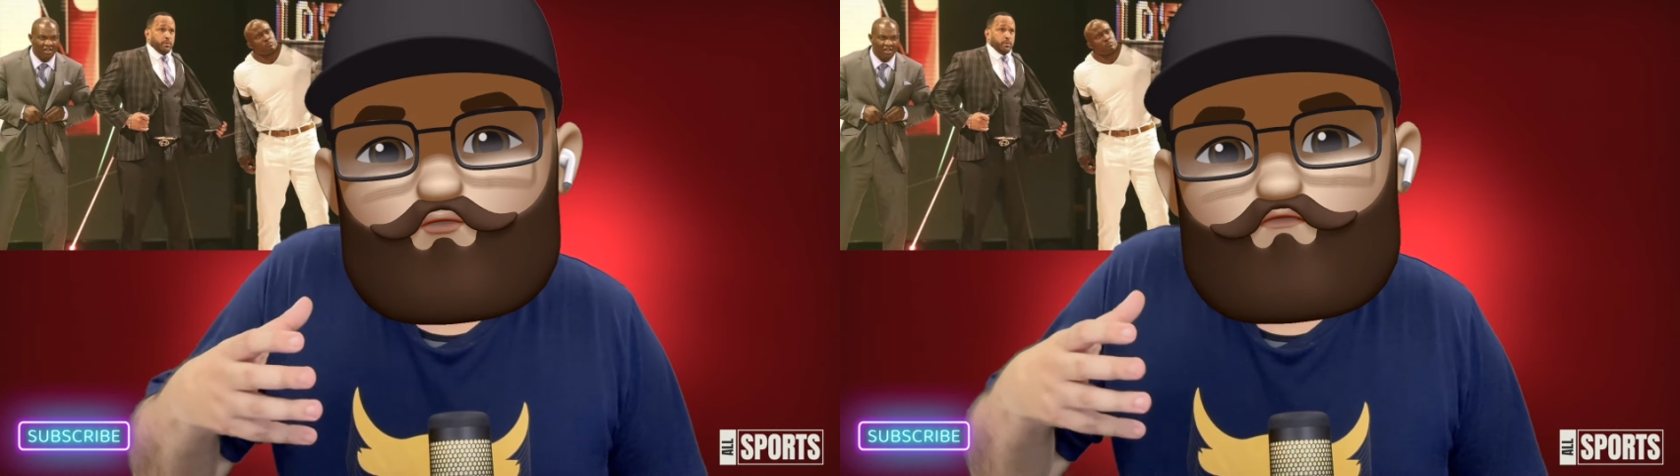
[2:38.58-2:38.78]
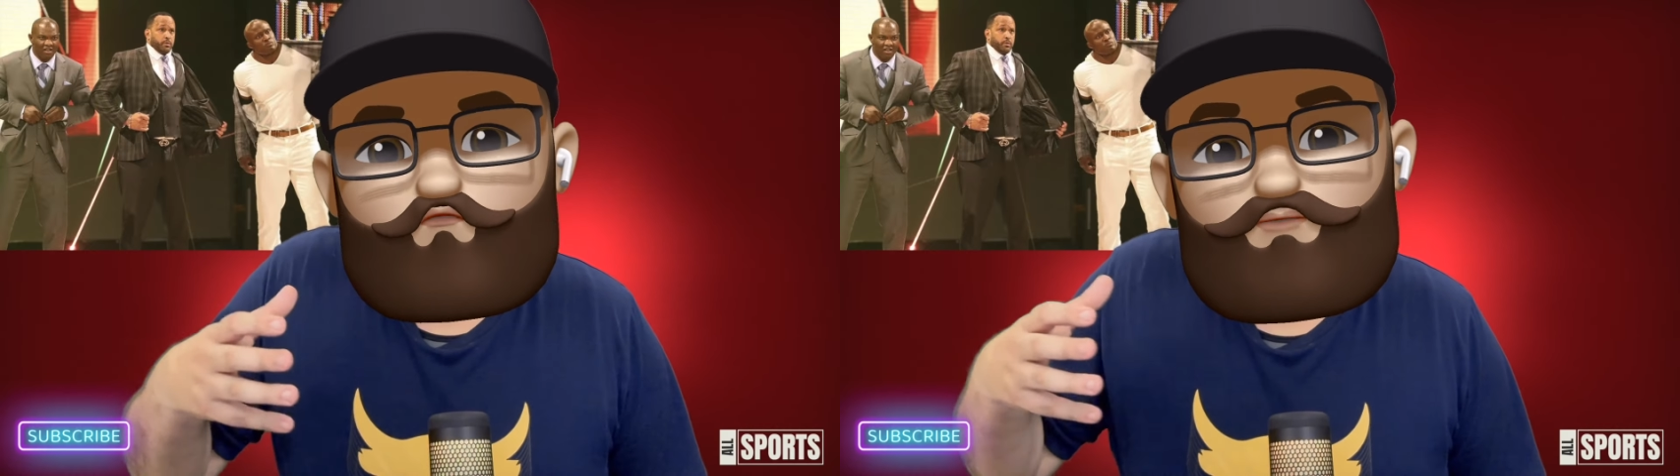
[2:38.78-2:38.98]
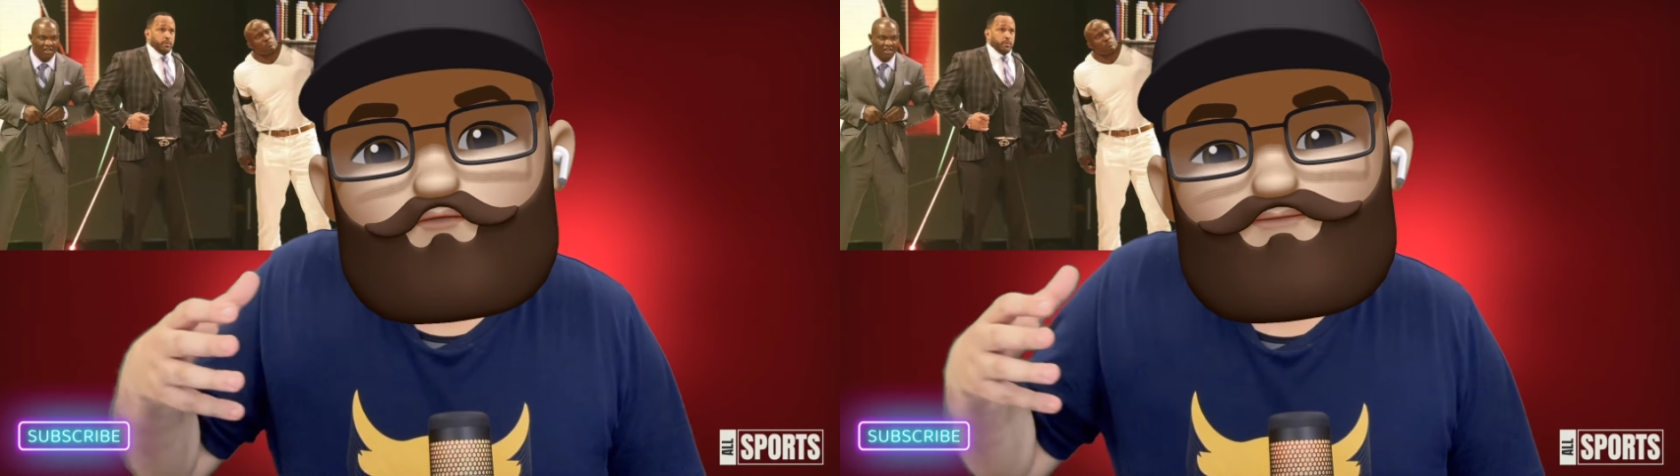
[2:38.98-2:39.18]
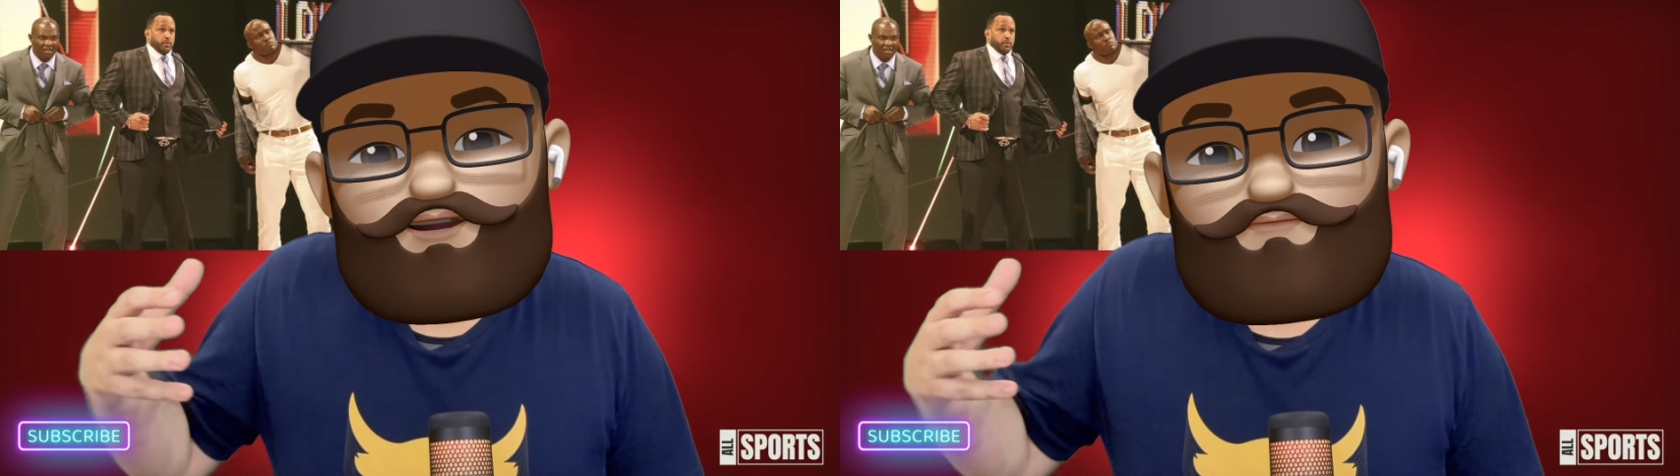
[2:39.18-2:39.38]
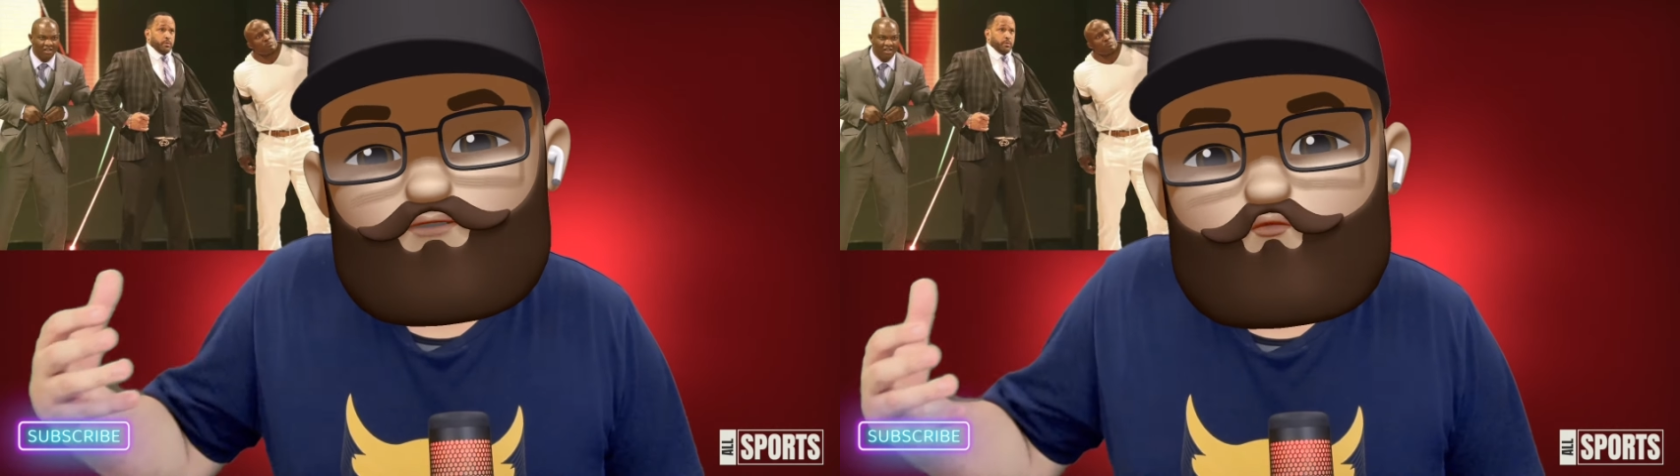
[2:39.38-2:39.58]
from the
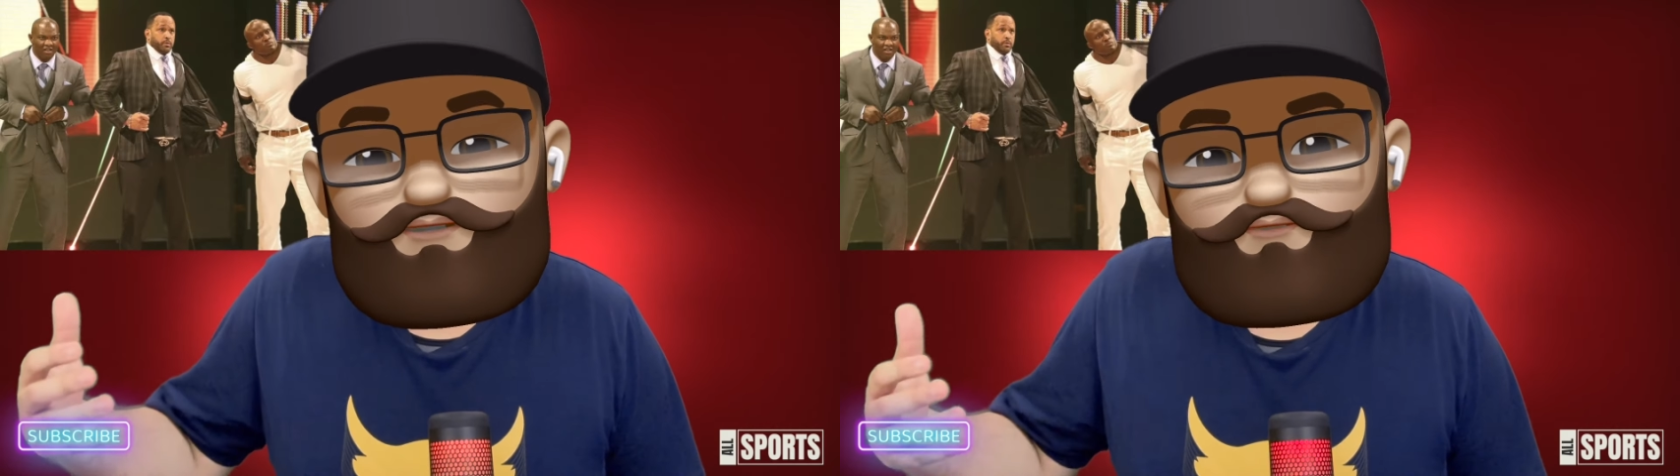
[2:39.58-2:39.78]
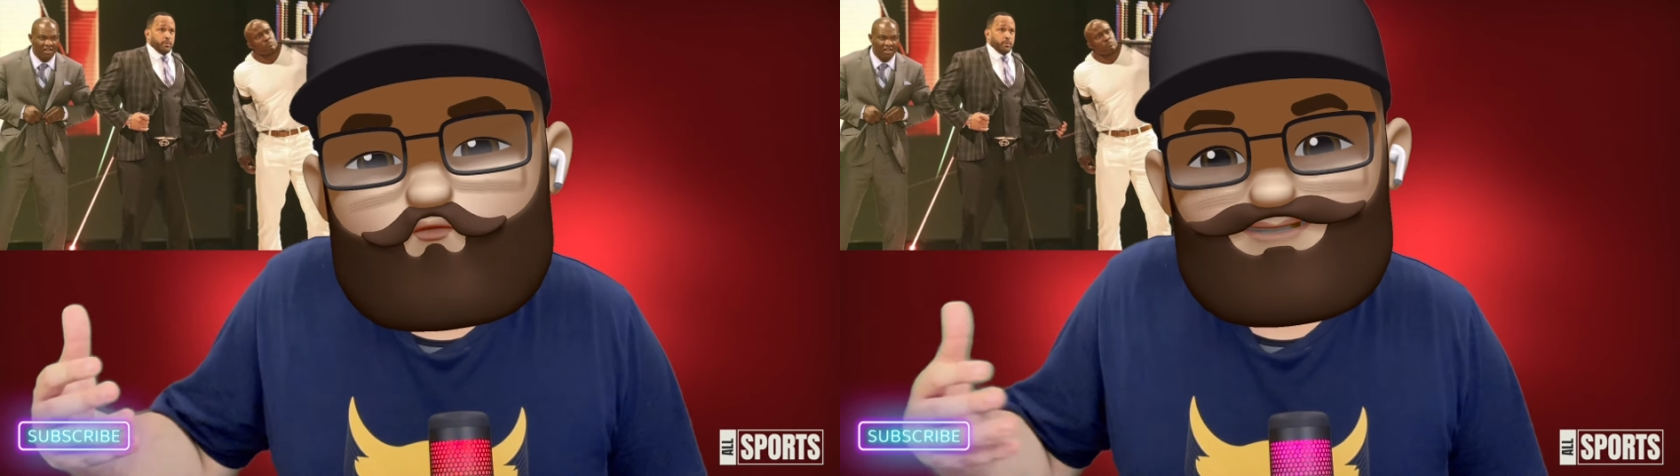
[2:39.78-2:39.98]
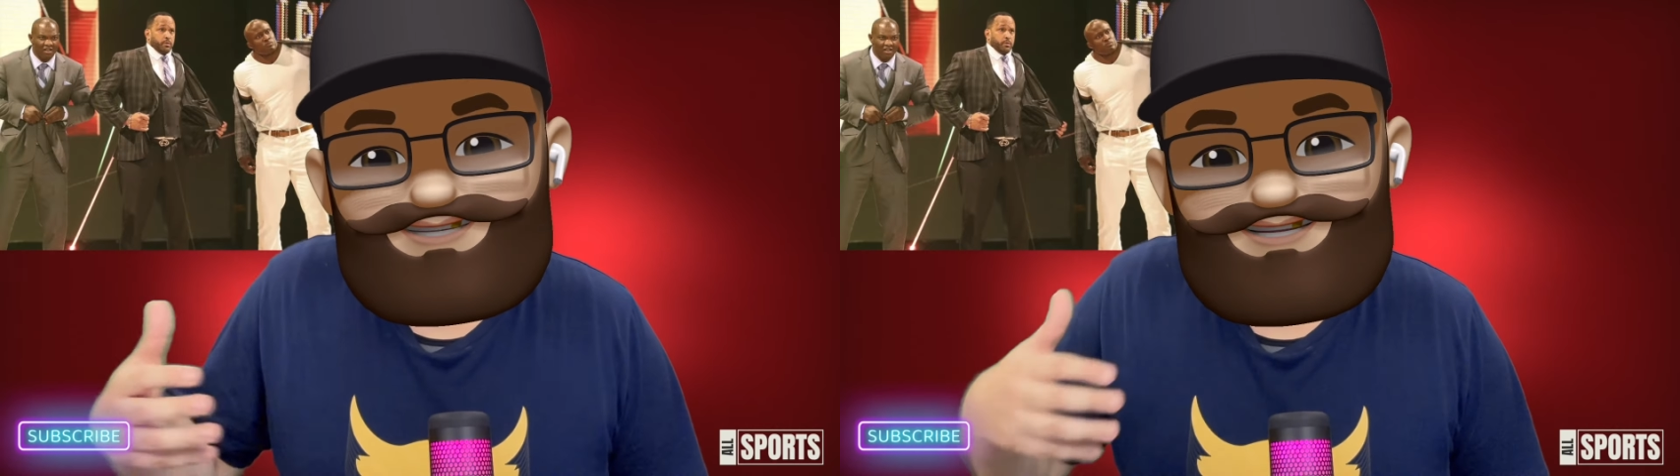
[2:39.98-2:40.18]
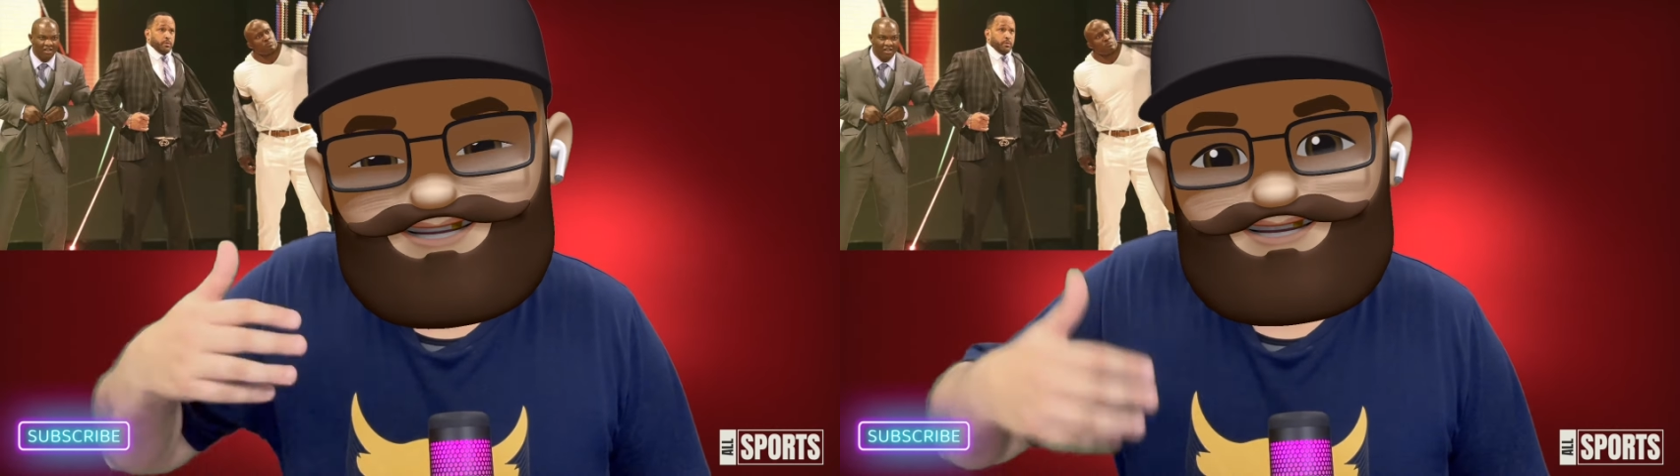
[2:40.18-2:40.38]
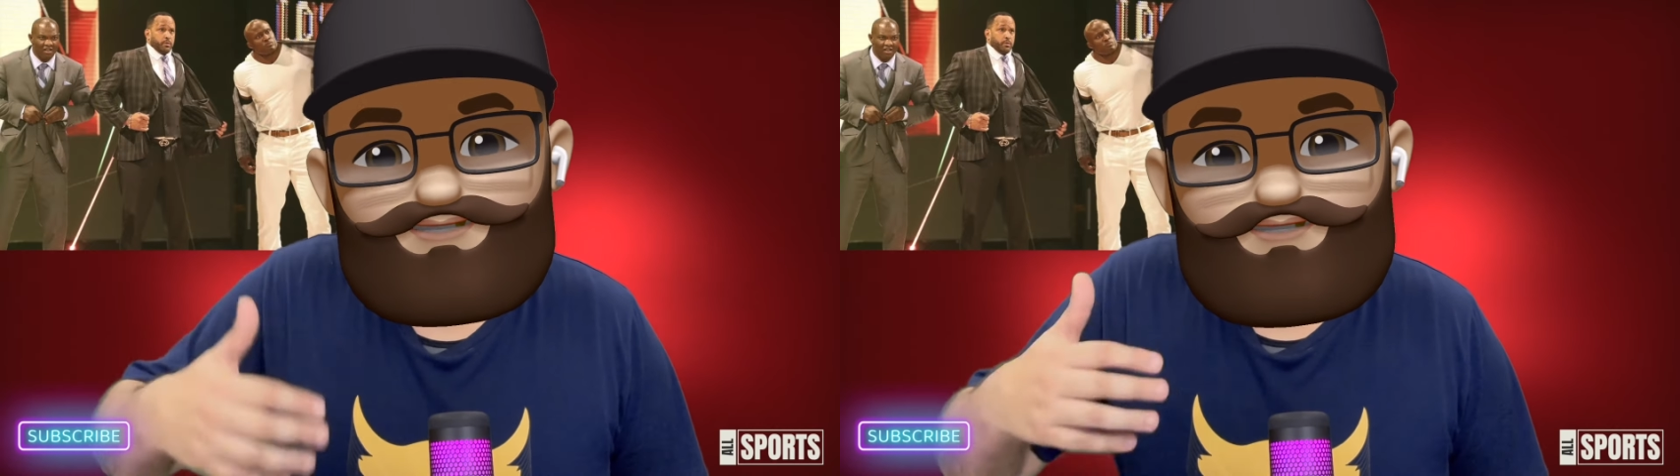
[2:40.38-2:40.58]

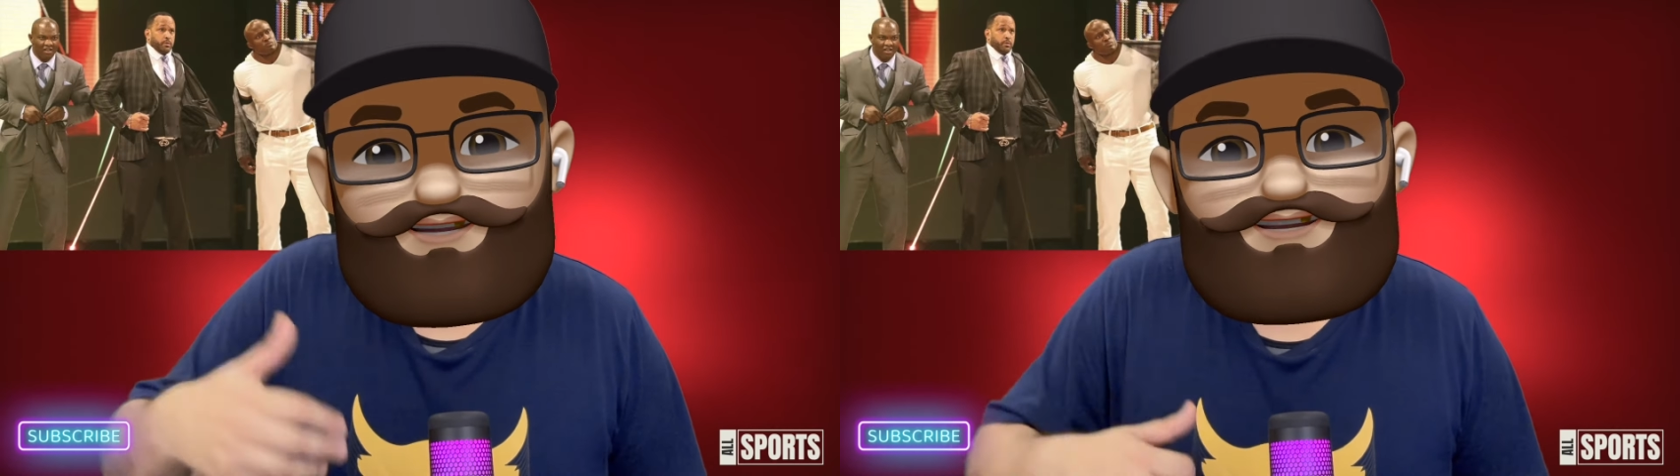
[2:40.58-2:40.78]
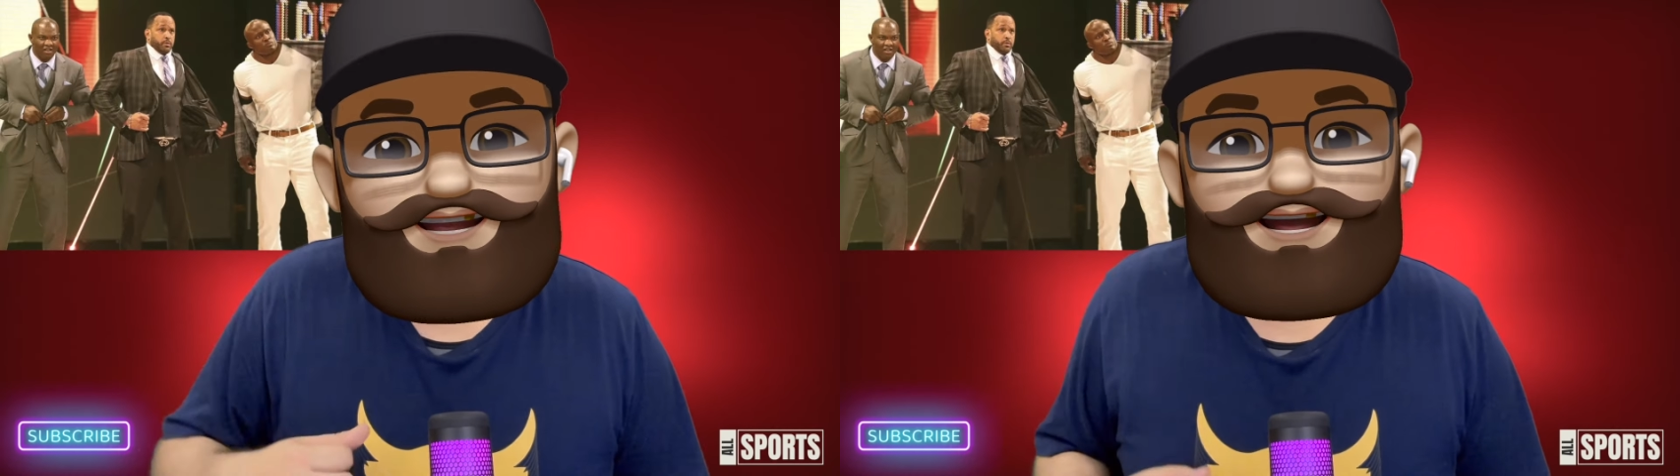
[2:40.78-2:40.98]
WWE inside the